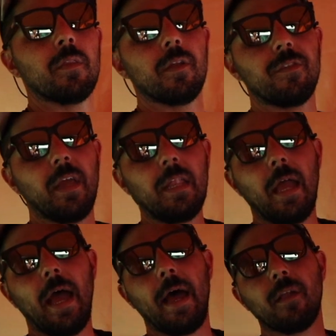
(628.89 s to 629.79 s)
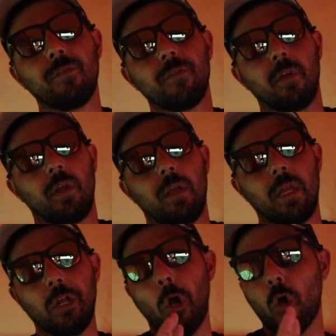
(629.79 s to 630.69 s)
the tent has
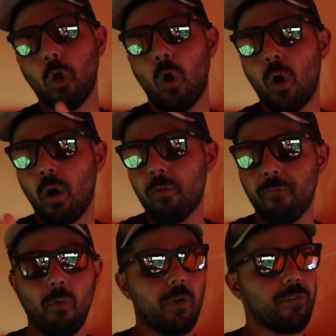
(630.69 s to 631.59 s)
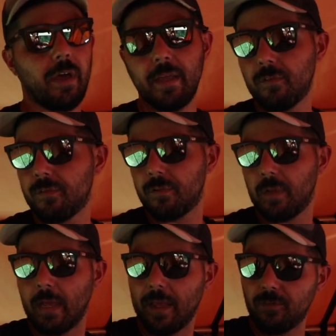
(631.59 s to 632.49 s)
it on all four sides.
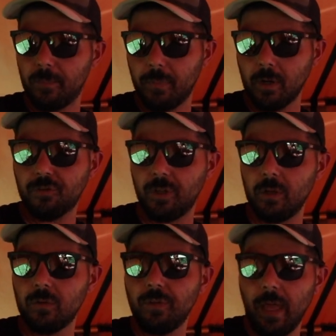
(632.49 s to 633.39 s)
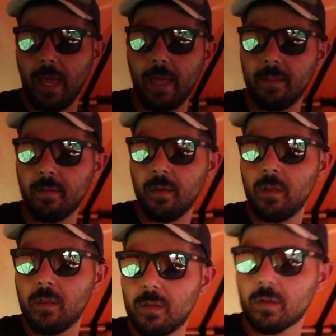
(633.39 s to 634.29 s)
It has the bug shields and
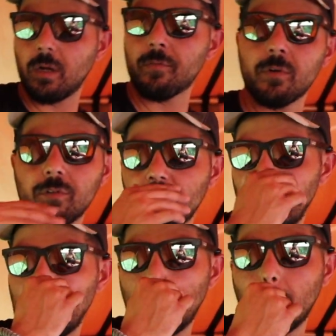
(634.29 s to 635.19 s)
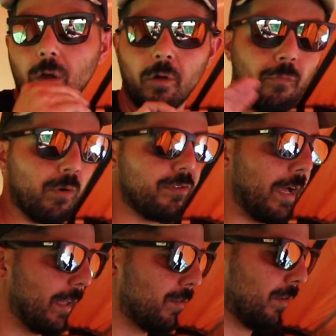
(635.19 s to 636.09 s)
the covers on all four
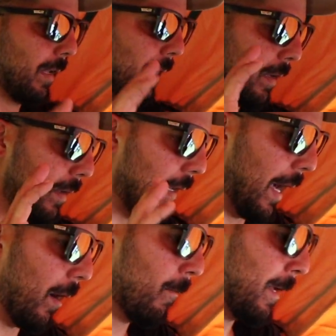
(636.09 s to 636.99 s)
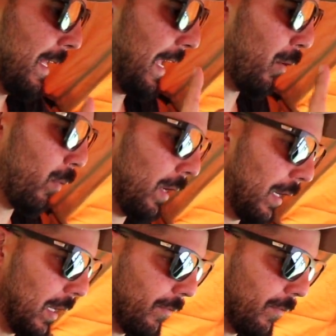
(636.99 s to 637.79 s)
sides. Now, a really neat